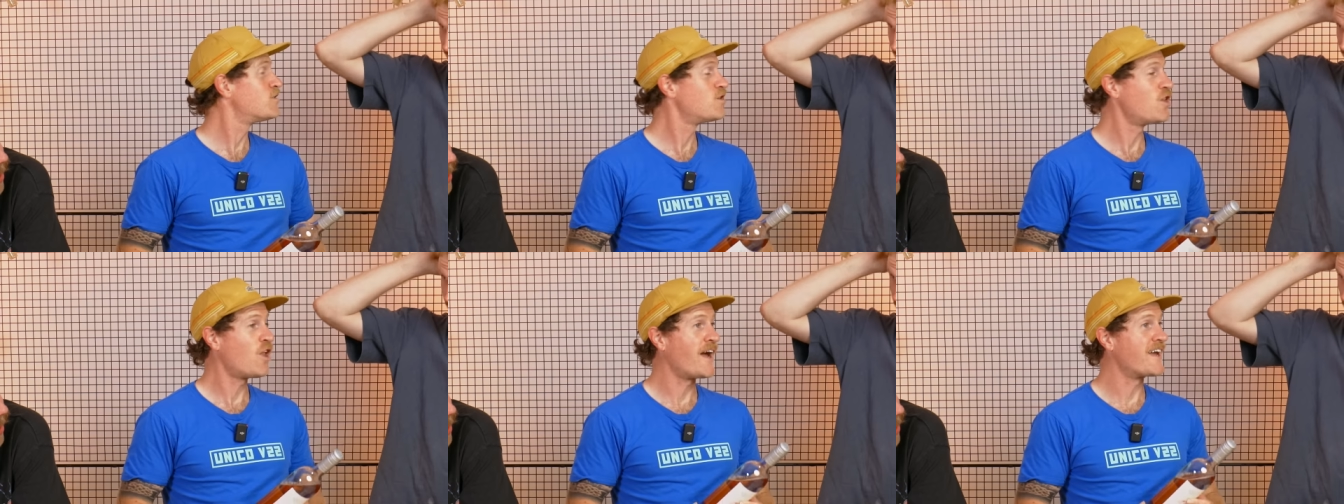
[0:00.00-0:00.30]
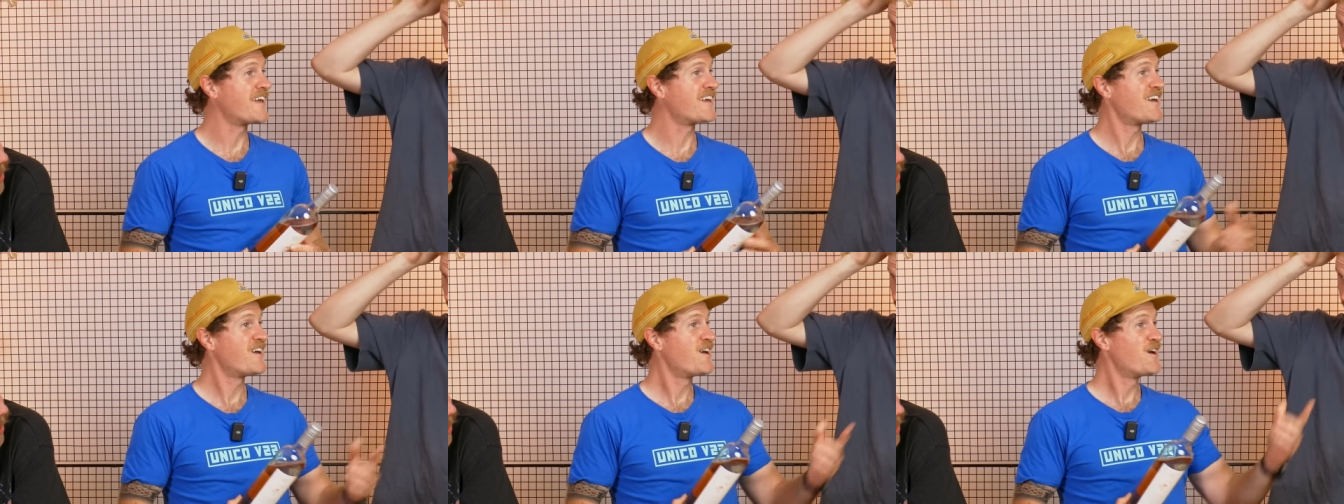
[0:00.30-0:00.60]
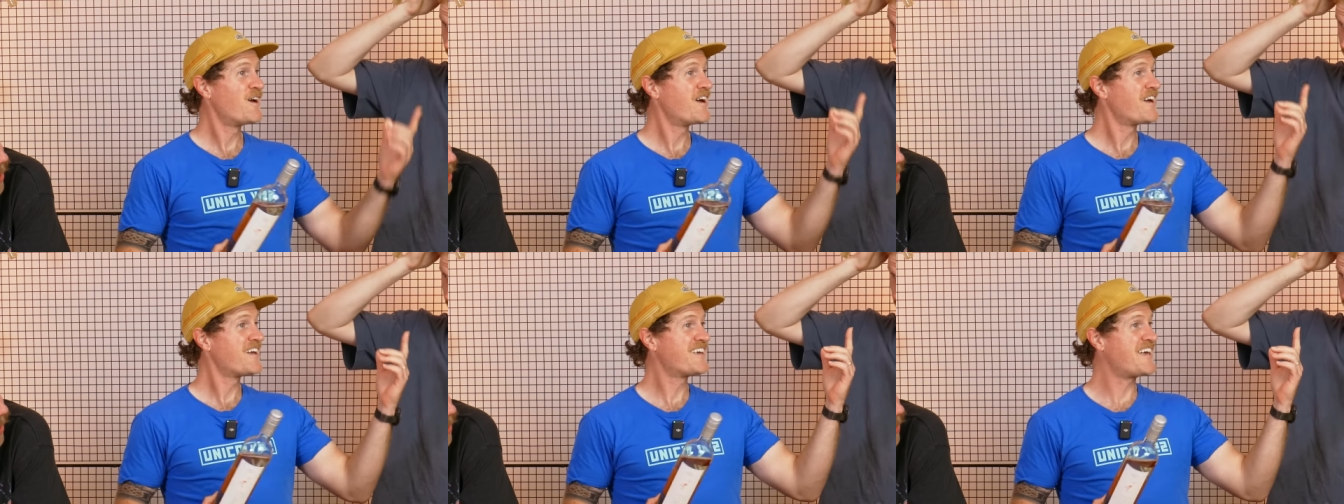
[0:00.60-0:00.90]
like
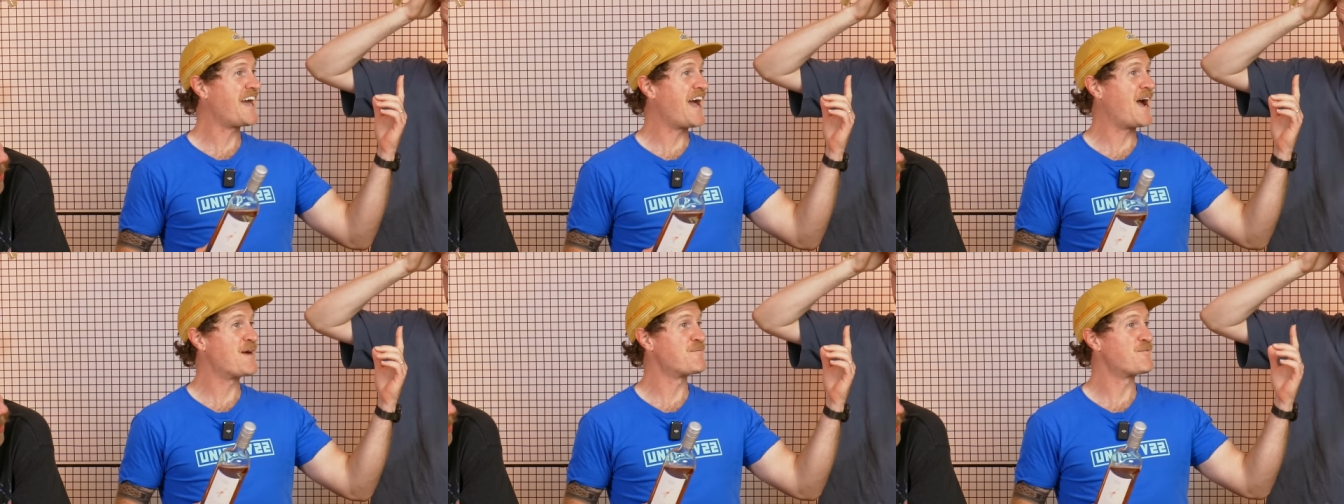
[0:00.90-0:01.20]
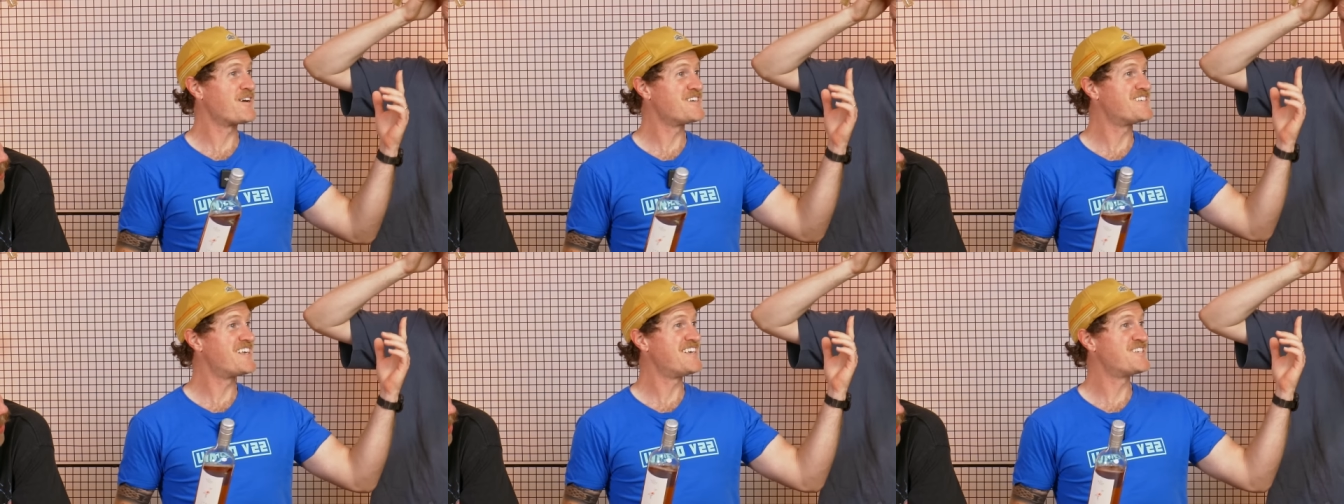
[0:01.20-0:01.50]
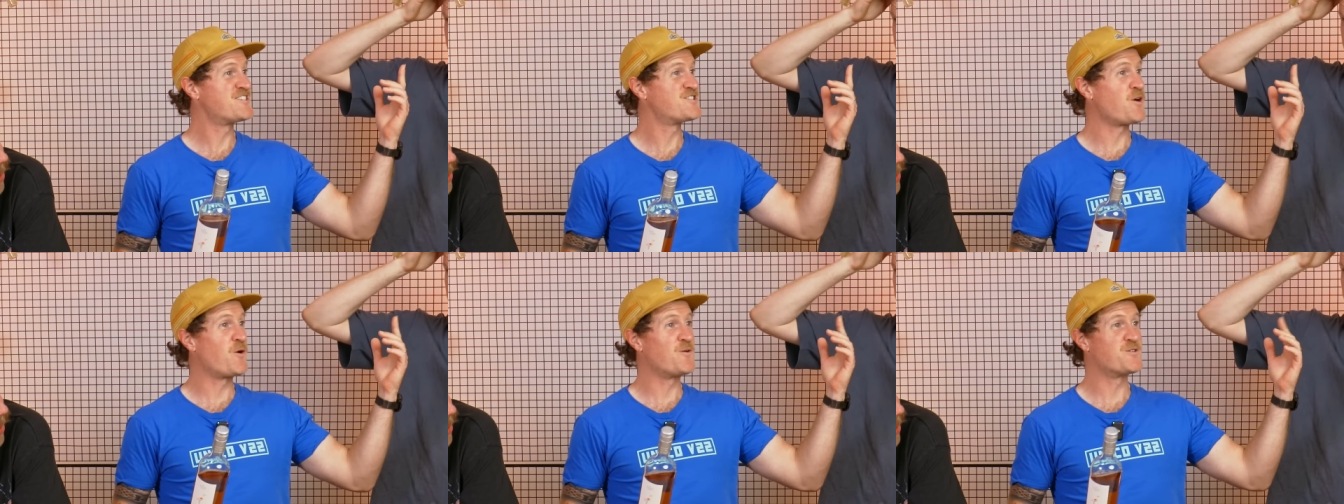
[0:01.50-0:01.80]
camera? Is he
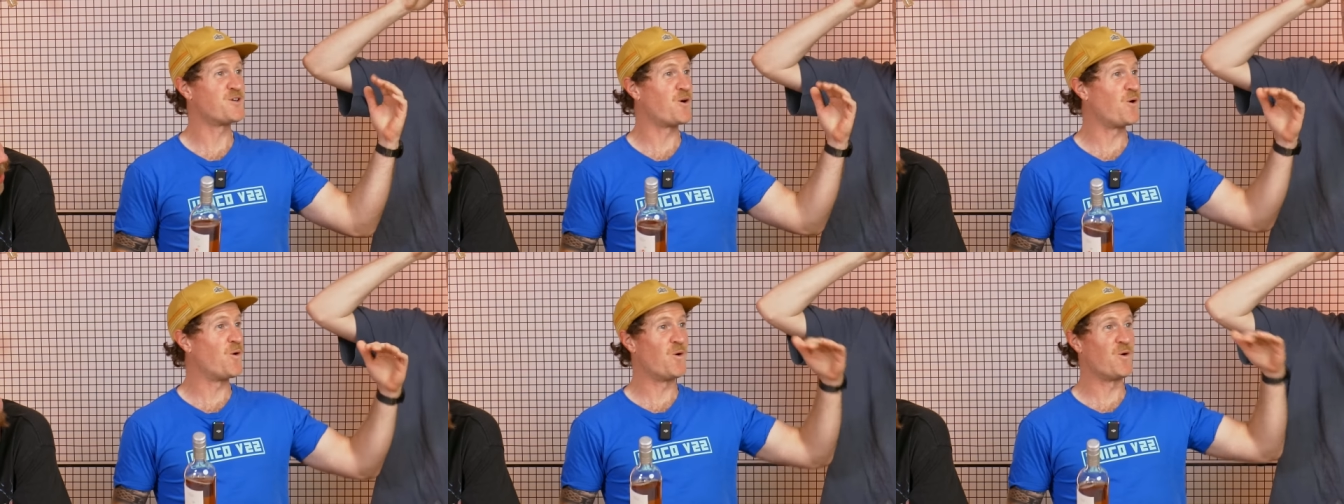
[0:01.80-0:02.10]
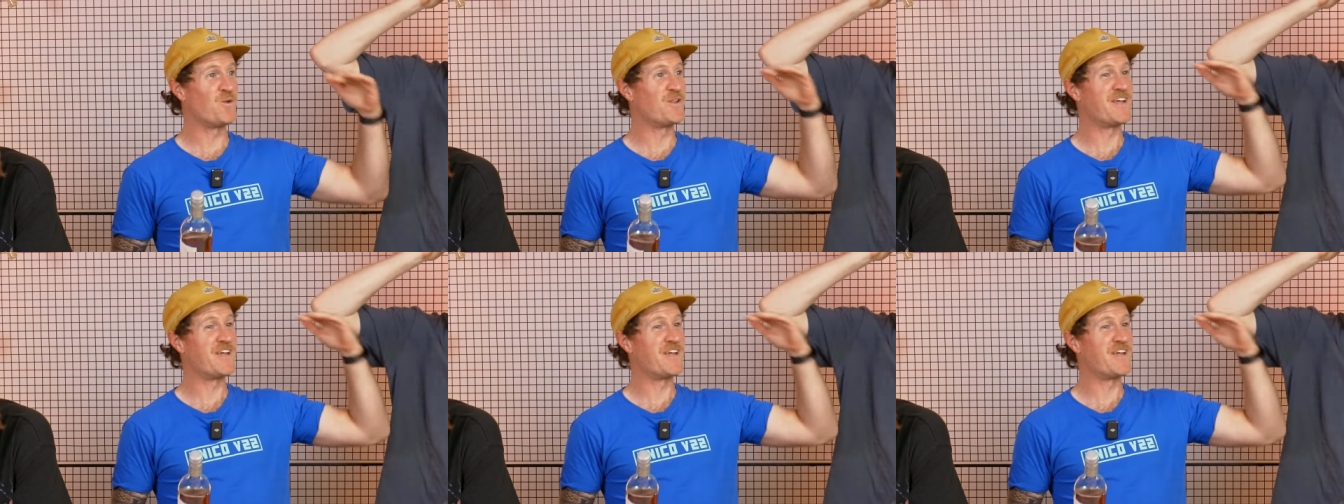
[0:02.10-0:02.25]
so tall